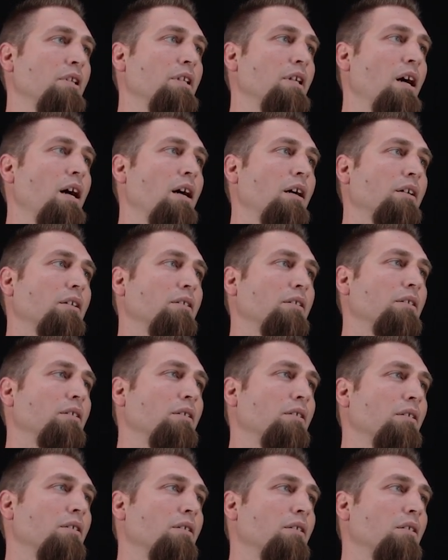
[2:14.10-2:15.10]

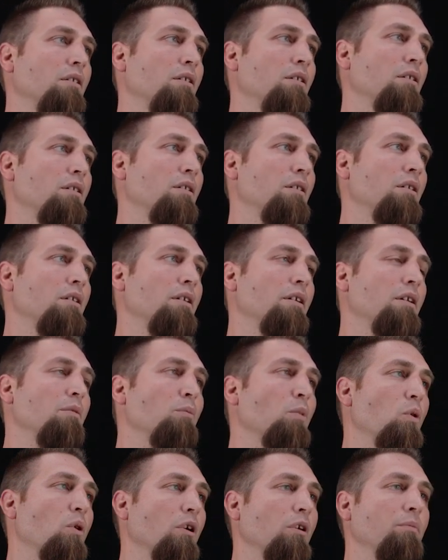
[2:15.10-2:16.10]
docs,
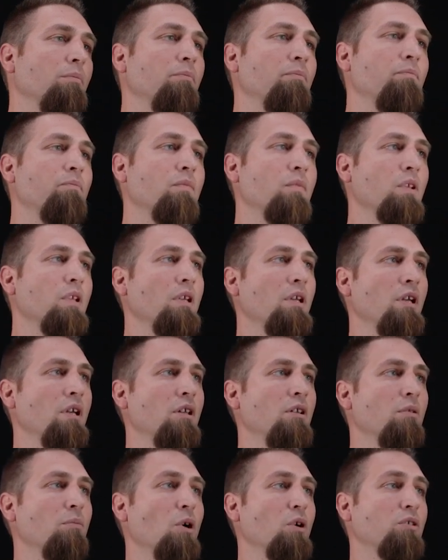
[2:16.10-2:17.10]
and more.
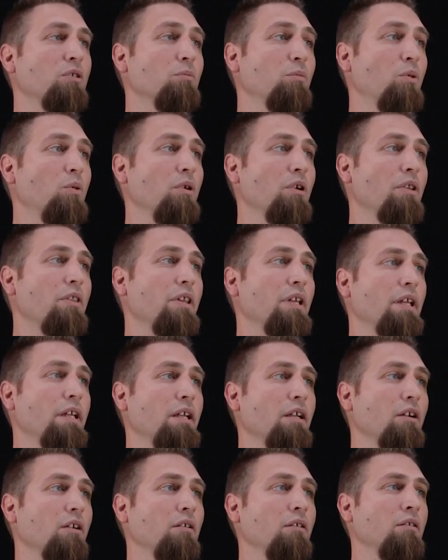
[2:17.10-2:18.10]
The most important thing
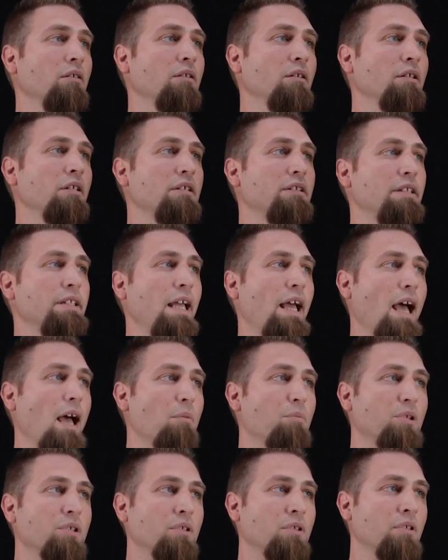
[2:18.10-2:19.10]
here is the
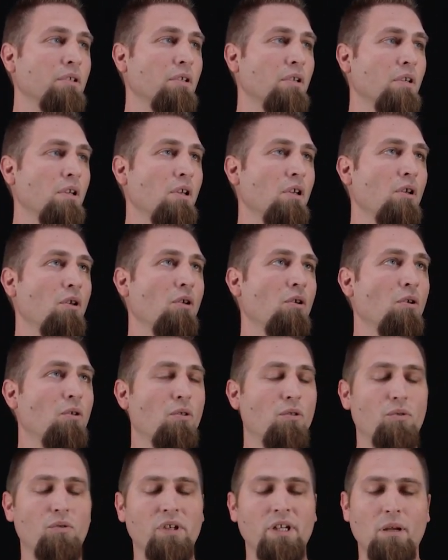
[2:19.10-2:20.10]
apps.
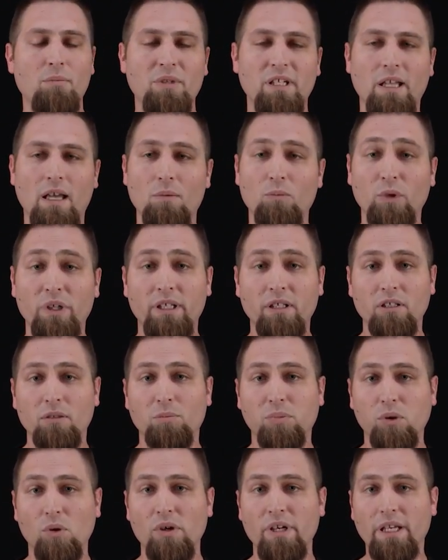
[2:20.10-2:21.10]
Through an MDM, we can
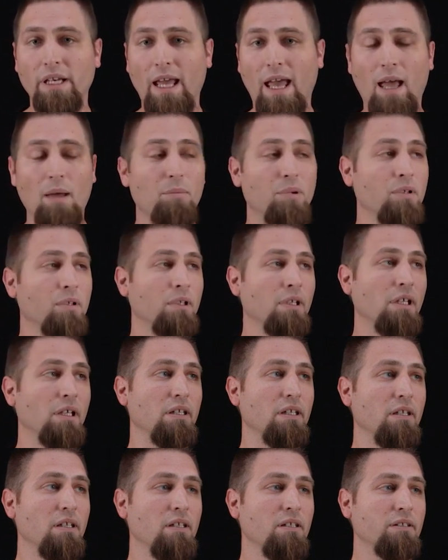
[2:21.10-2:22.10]
deploy an app,
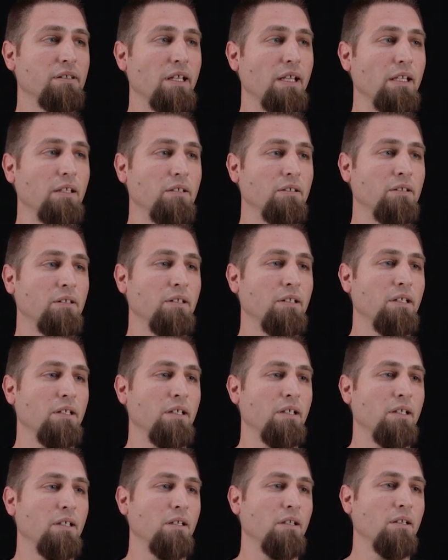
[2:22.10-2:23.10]
and in this case,
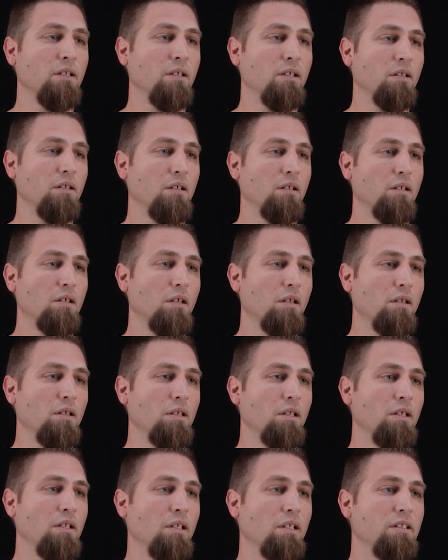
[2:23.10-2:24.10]

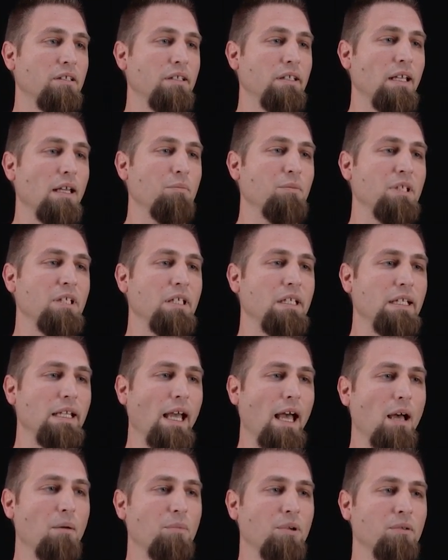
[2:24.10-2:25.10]
it's the
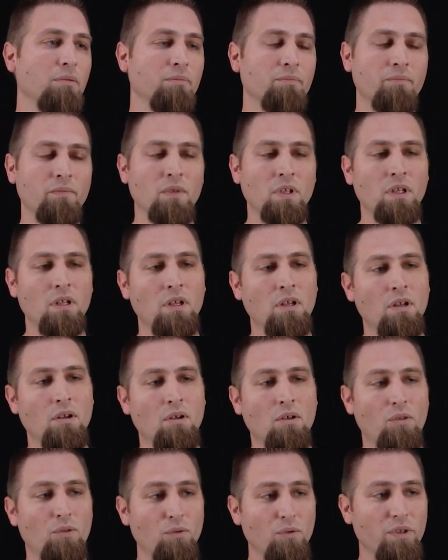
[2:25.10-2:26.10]
MTD app.
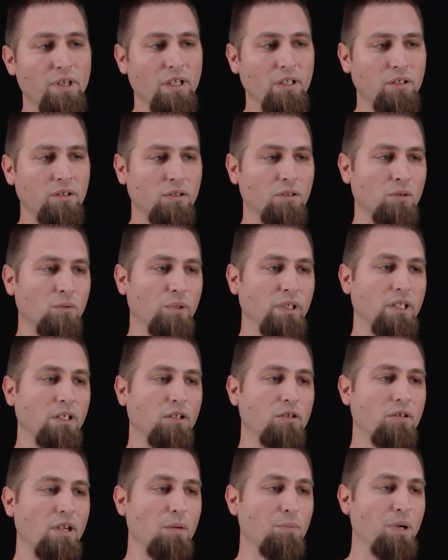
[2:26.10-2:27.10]
Through this, we
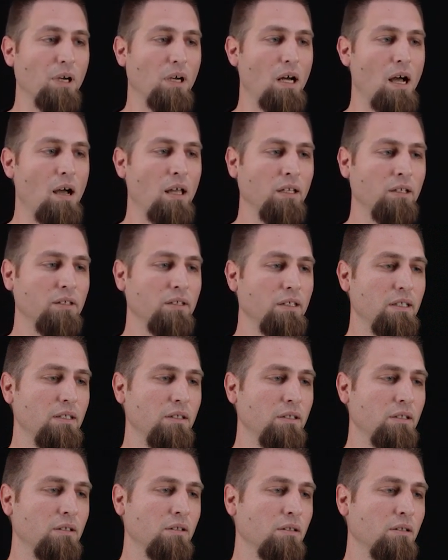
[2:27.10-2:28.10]
can create
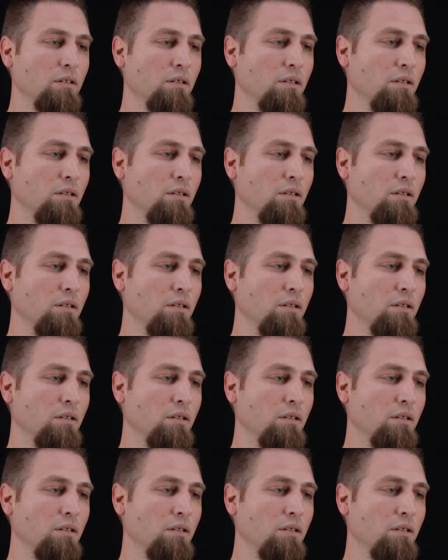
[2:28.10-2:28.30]
policies,